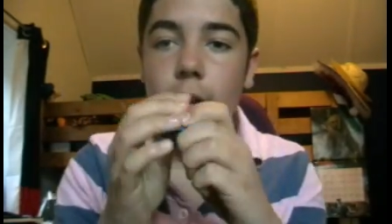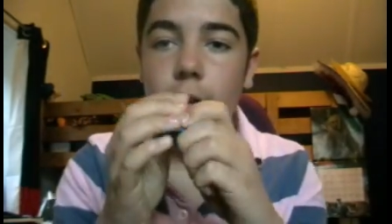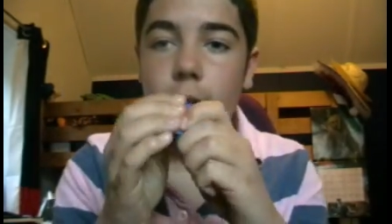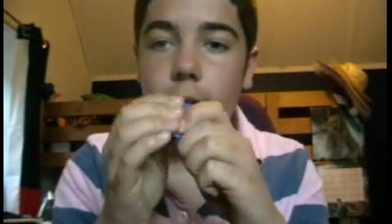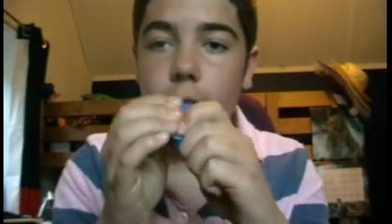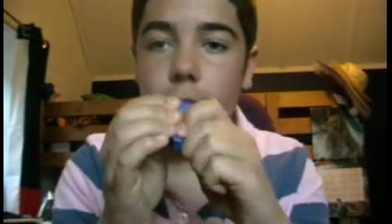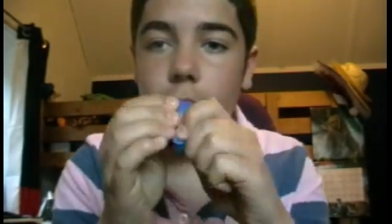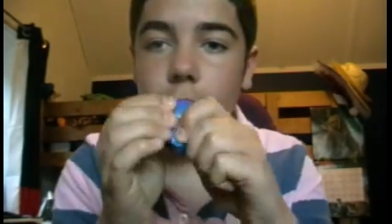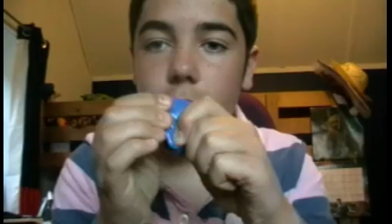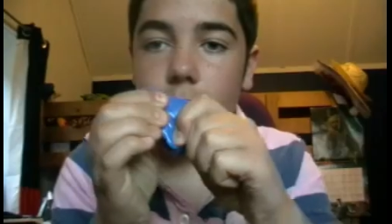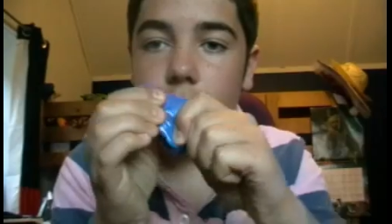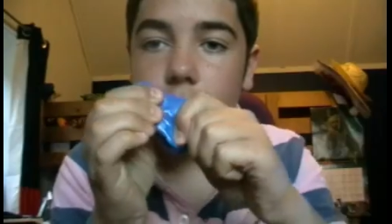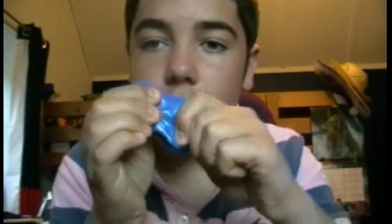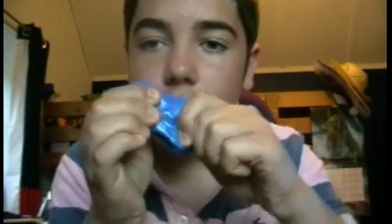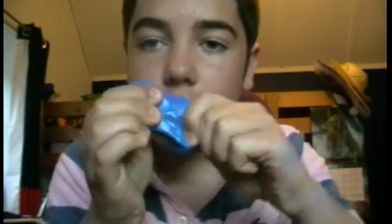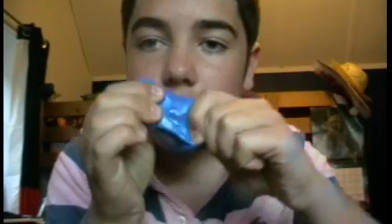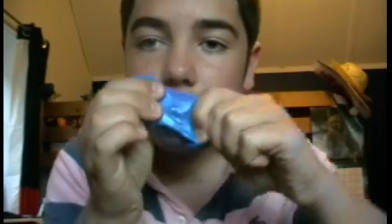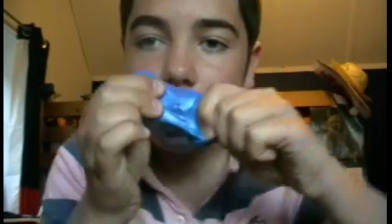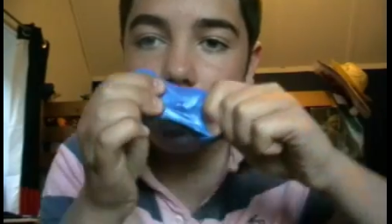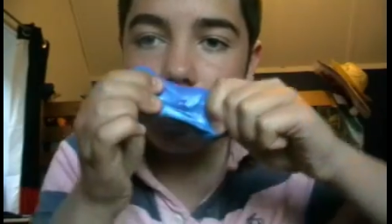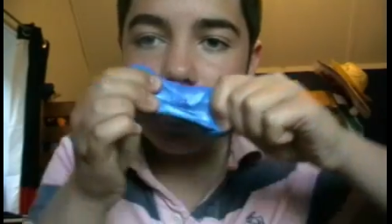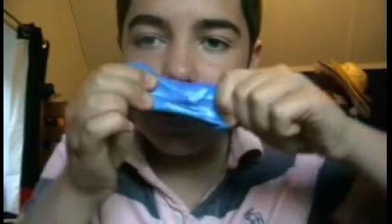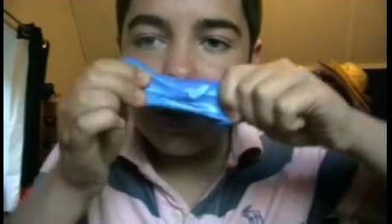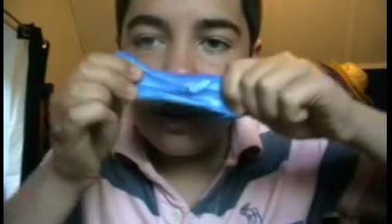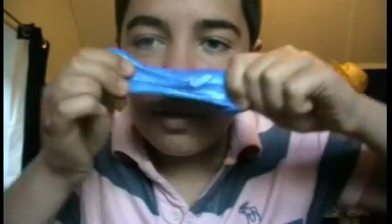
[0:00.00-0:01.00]
look at
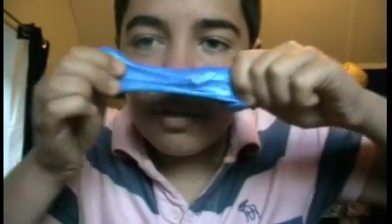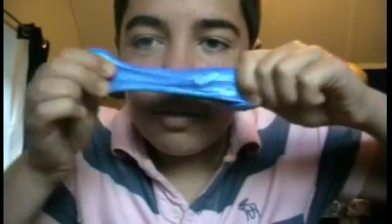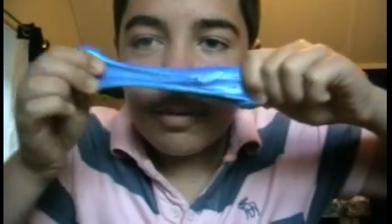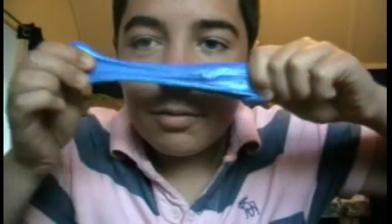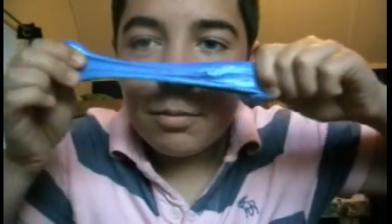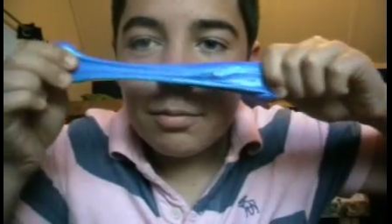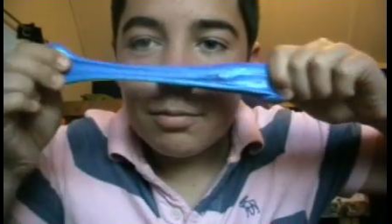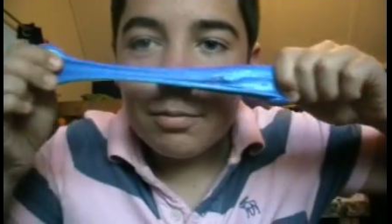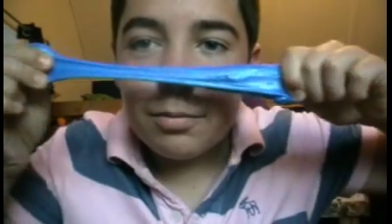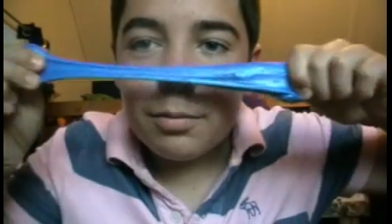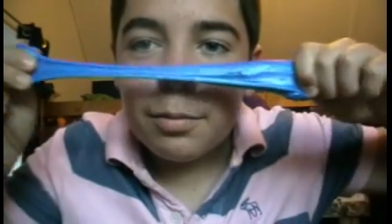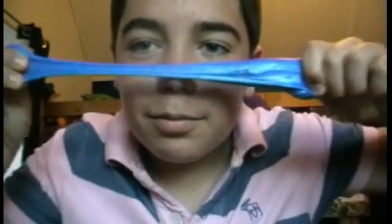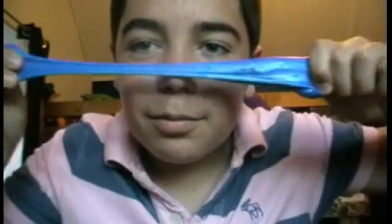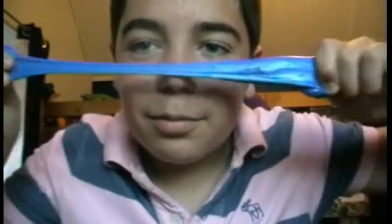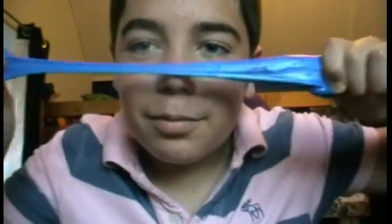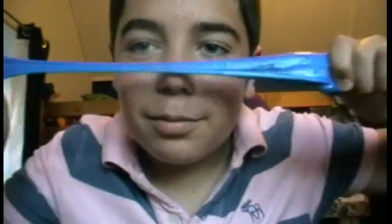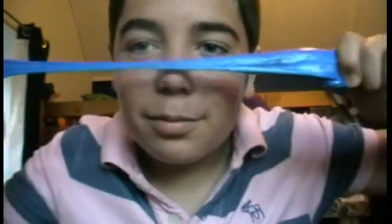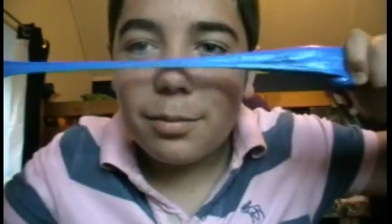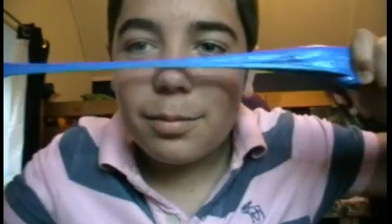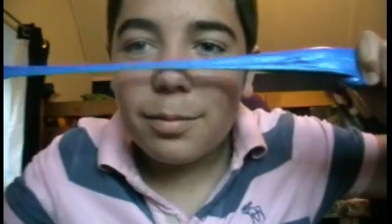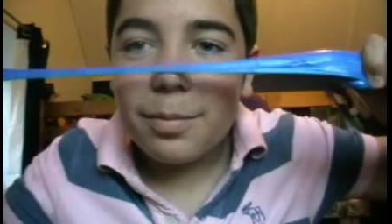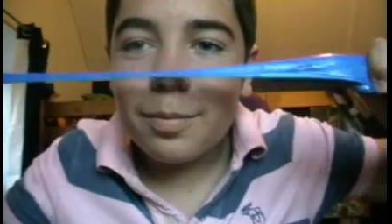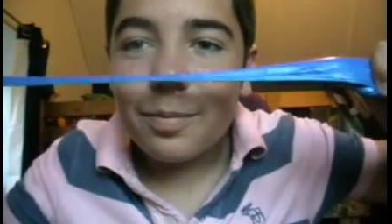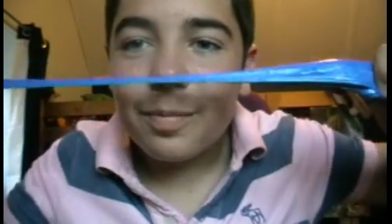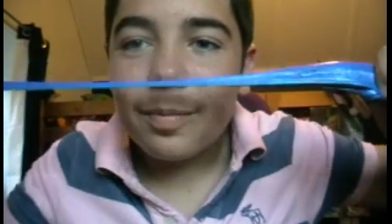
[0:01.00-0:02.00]
it.
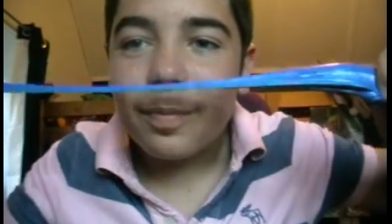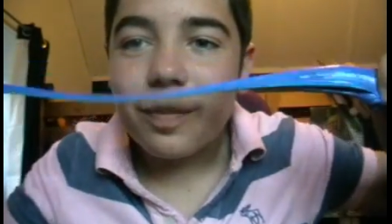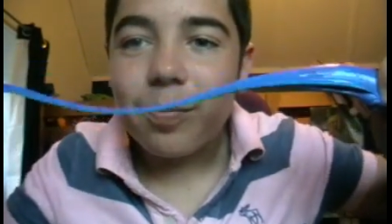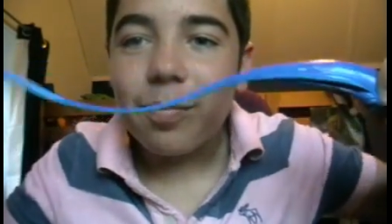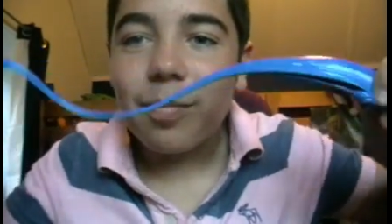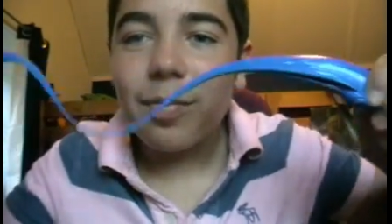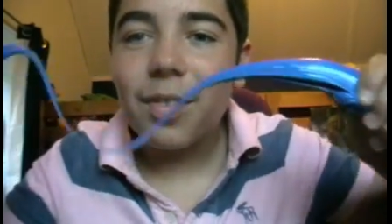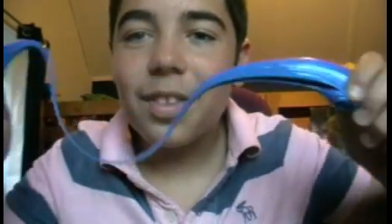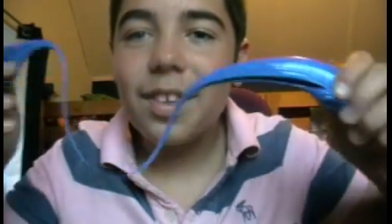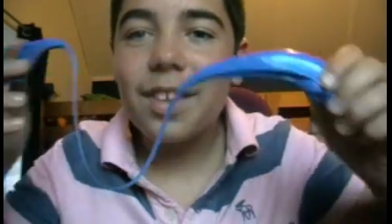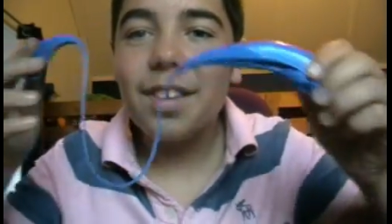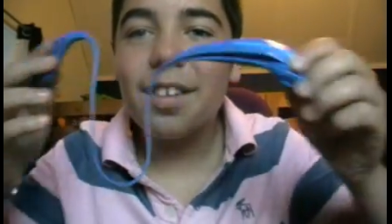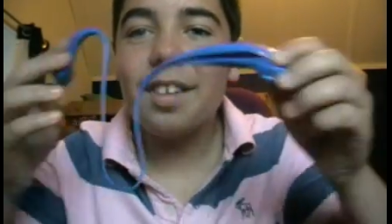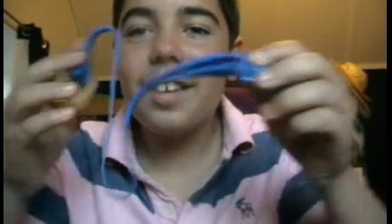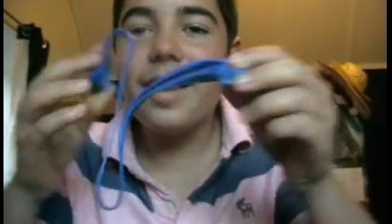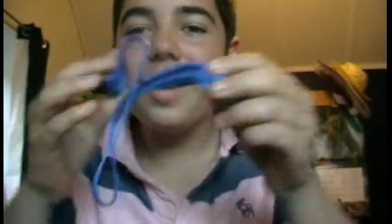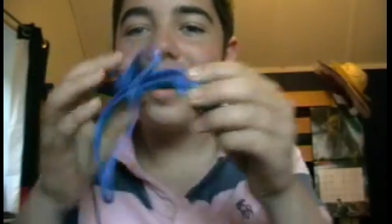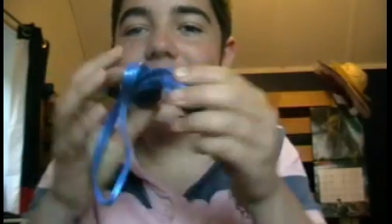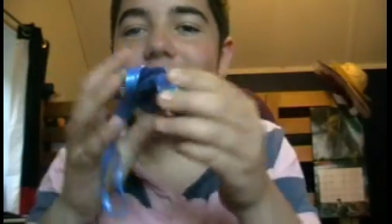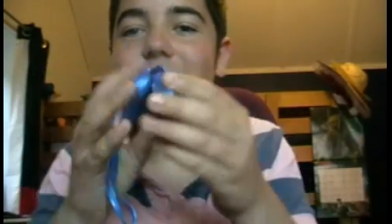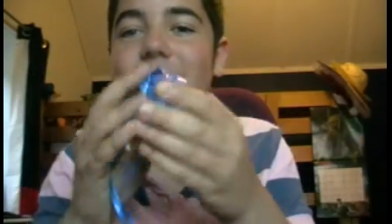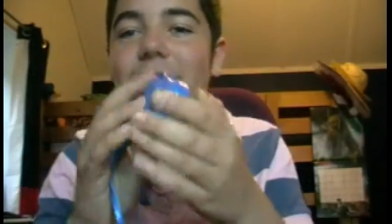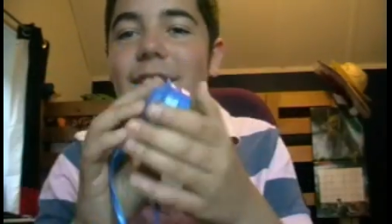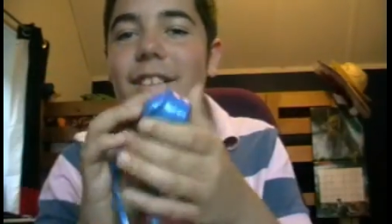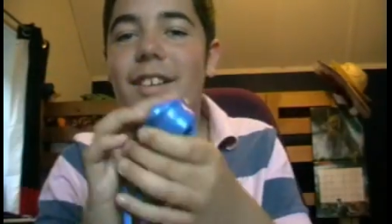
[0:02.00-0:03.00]
Mm, isn't it
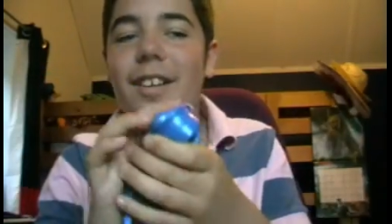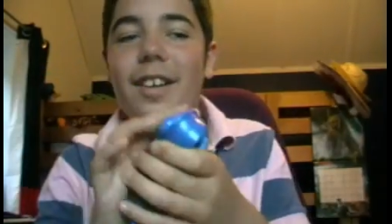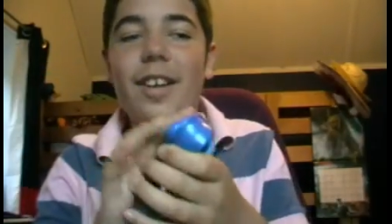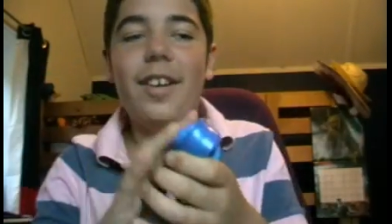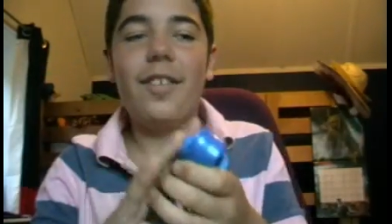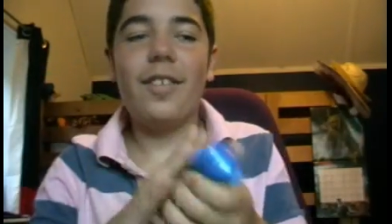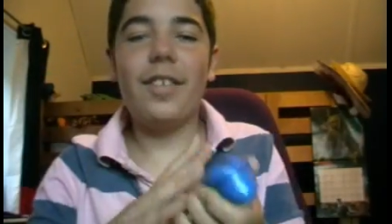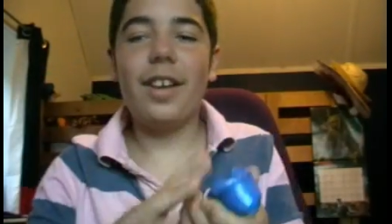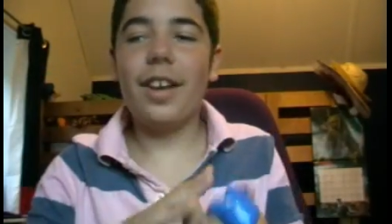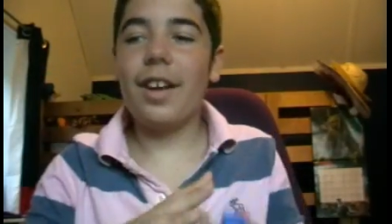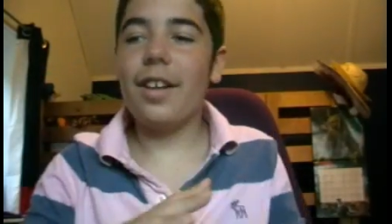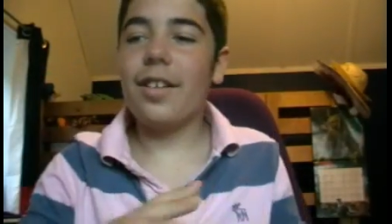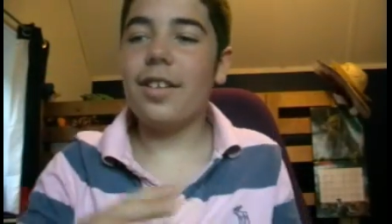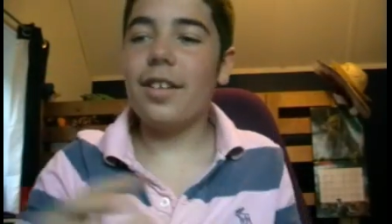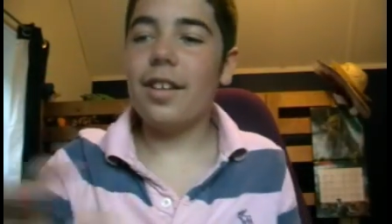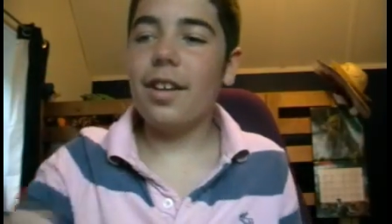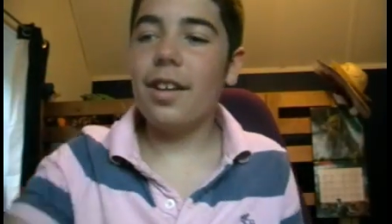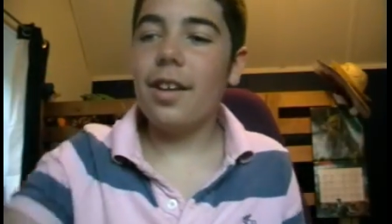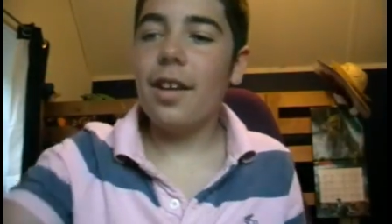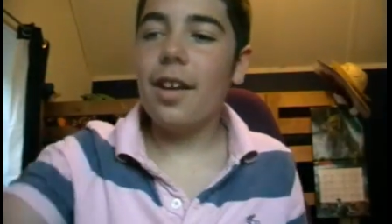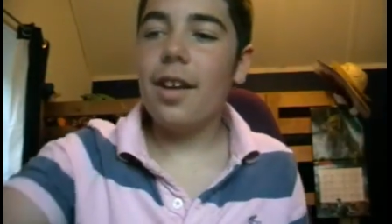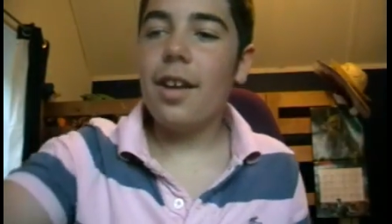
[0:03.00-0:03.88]
just lovely, actually?